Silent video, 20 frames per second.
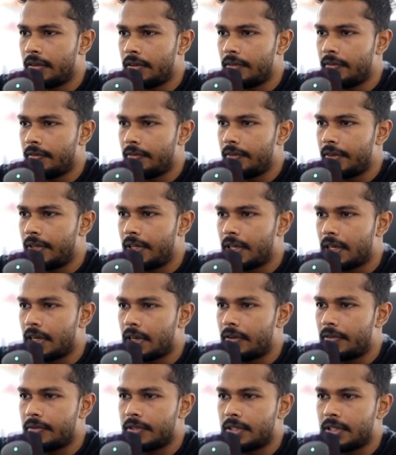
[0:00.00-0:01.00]
we
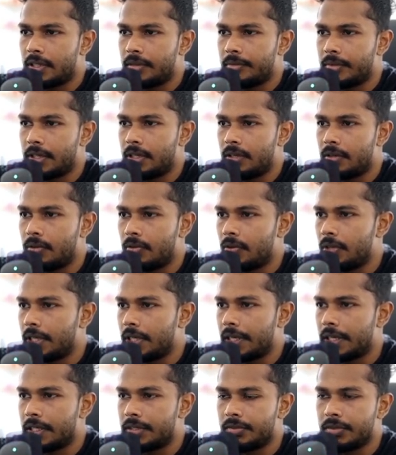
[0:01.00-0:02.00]
have something called
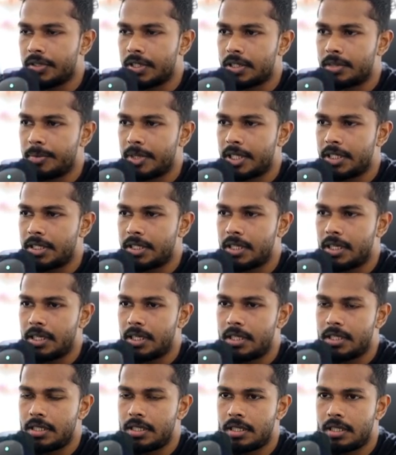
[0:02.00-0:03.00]
as workspace
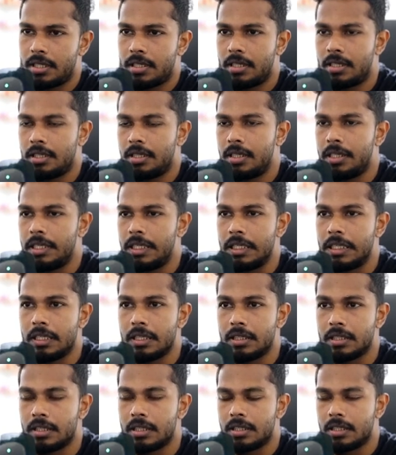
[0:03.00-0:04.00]
edit
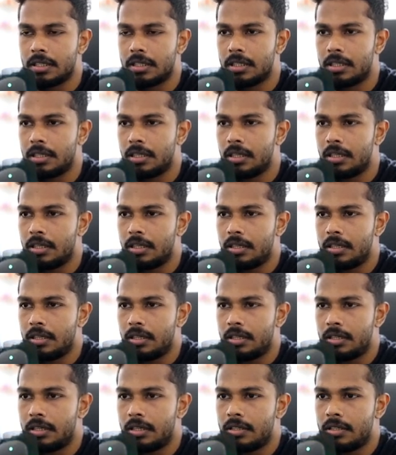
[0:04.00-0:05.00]
either.
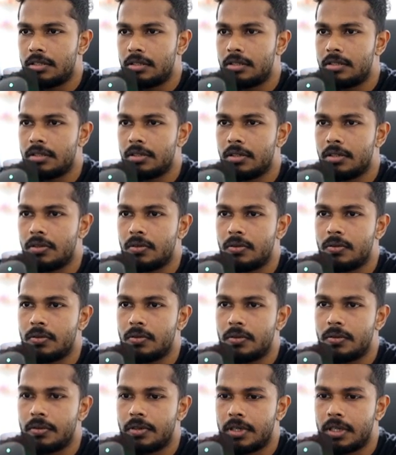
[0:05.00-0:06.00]

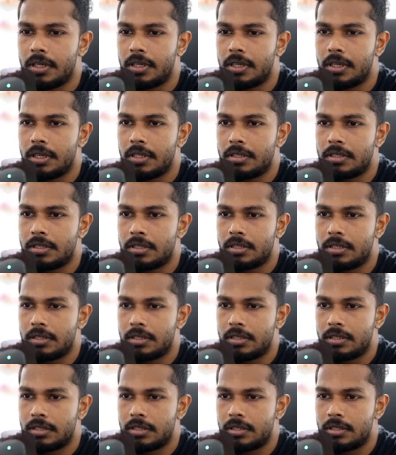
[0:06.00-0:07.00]
So
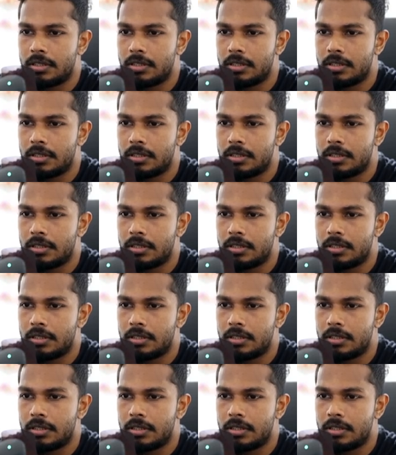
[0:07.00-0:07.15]
as